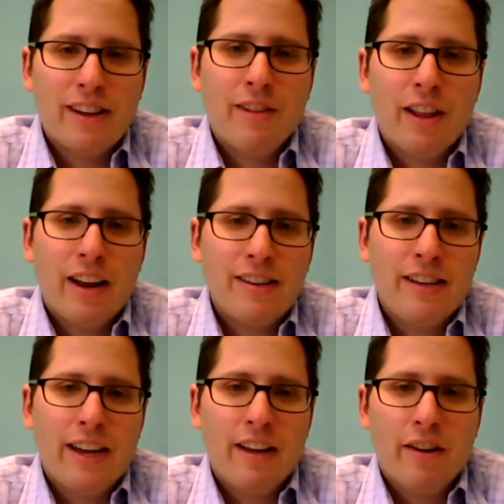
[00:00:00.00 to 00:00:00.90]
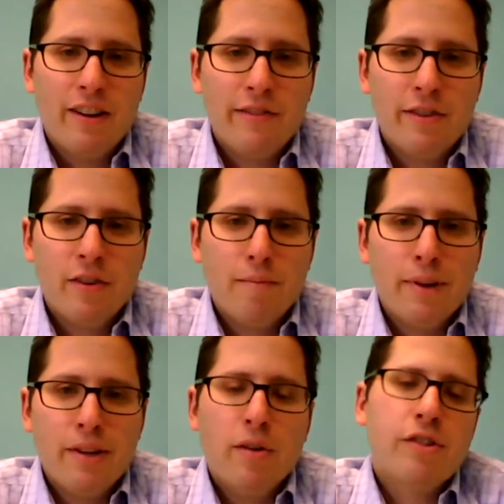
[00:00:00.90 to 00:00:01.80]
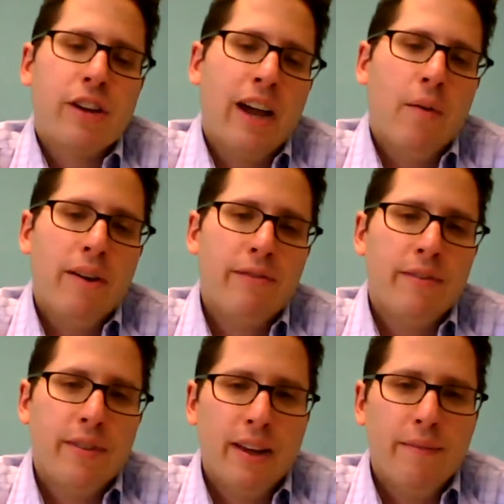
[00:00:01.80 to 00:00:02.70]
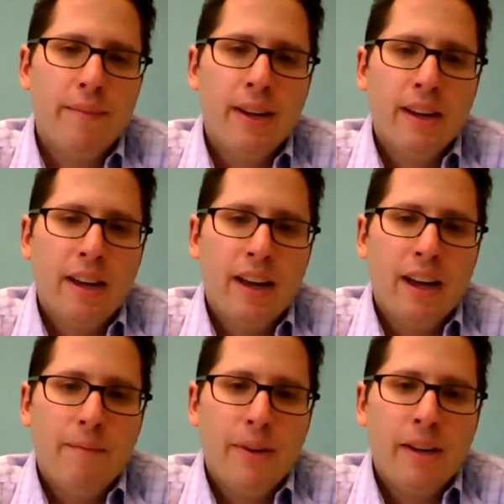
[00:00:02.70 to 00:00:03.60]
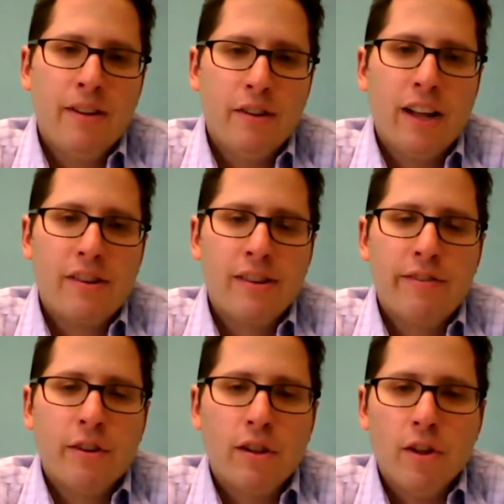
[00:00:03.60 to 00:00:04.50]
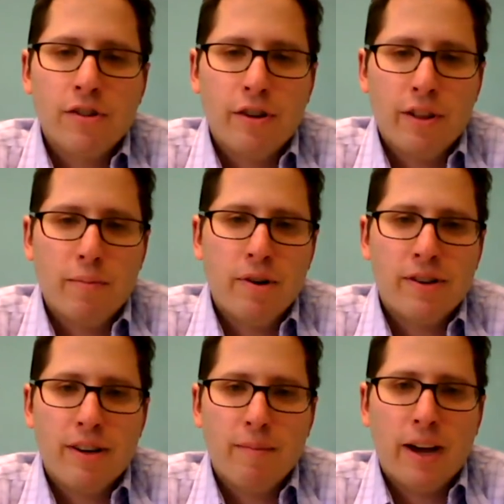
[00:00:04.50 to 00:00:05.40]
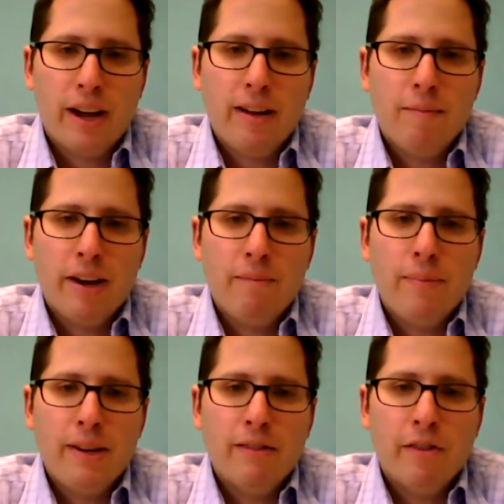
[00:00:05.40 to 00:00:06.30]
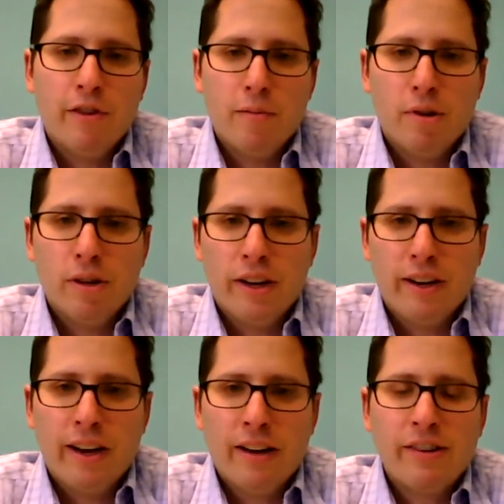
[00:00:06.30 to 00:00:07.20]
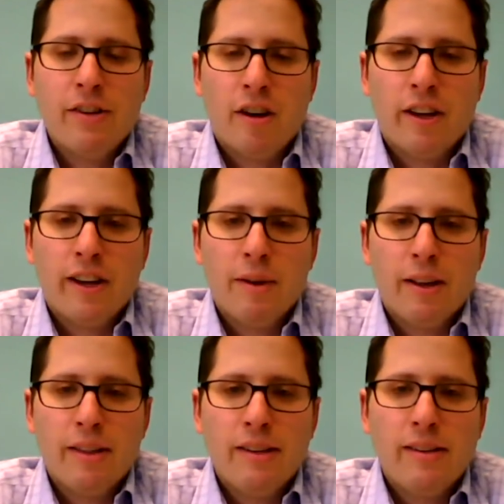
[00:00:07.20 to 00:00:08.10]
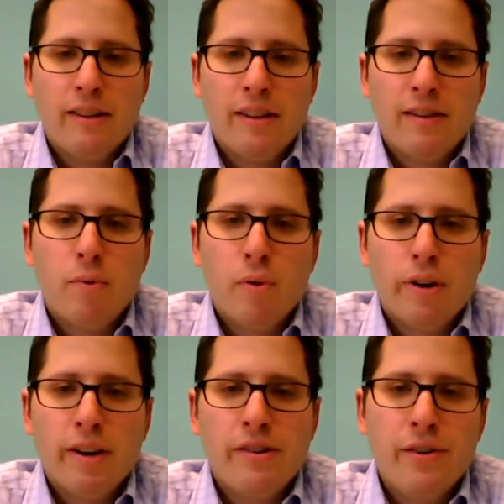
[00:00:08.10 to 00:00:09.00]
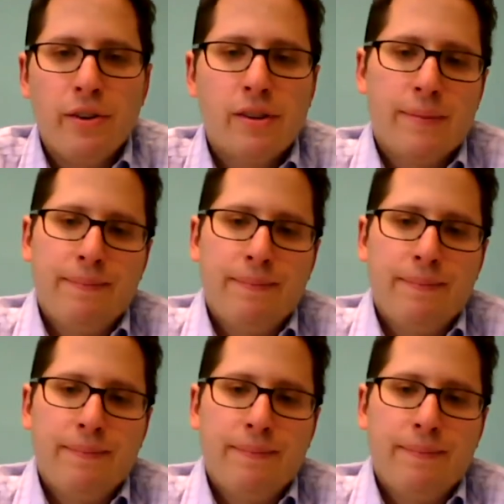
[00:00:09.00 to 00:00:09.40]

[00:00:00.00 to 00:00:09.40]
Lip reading: have a lot at stake and are difficult, but don't shy away from them, because you'll actually feel closer to the person by being vulnerable and actually talking about these important issues.